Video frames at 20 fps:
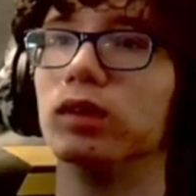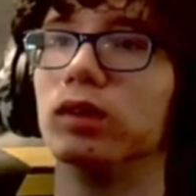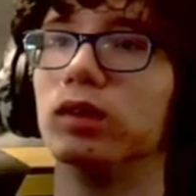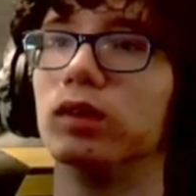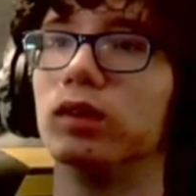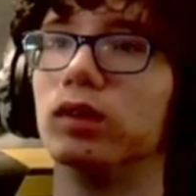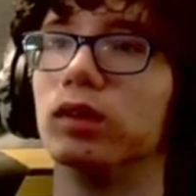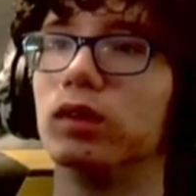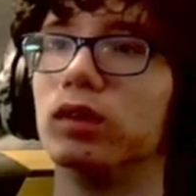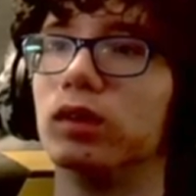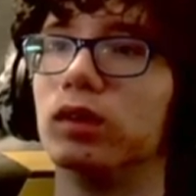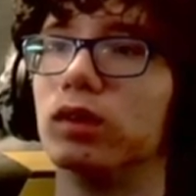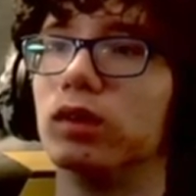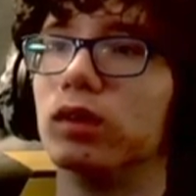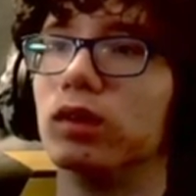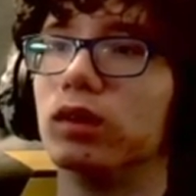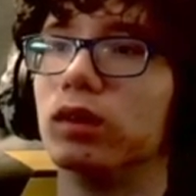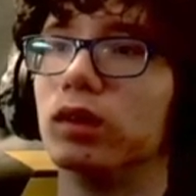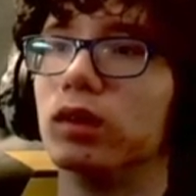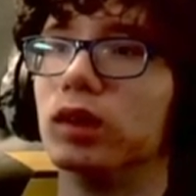
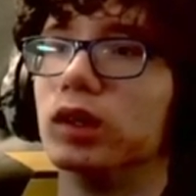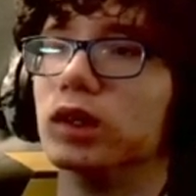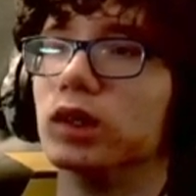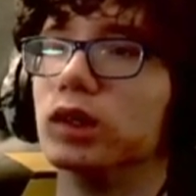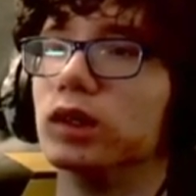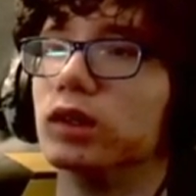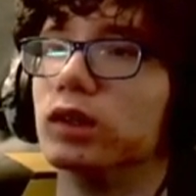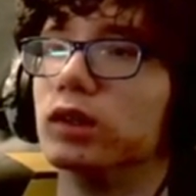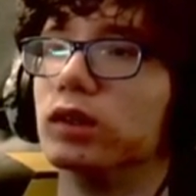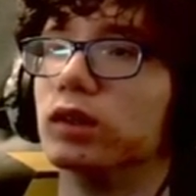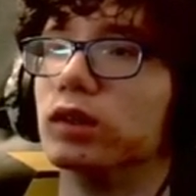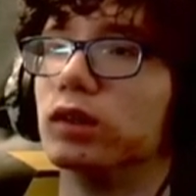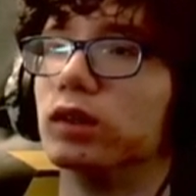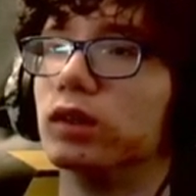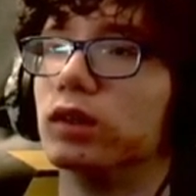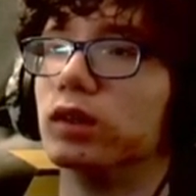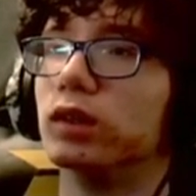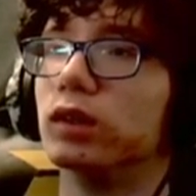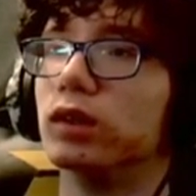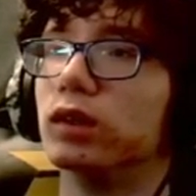
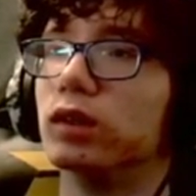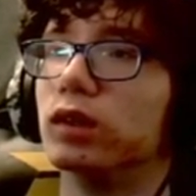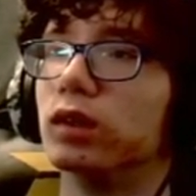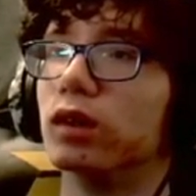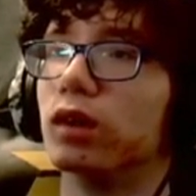Nothing is said.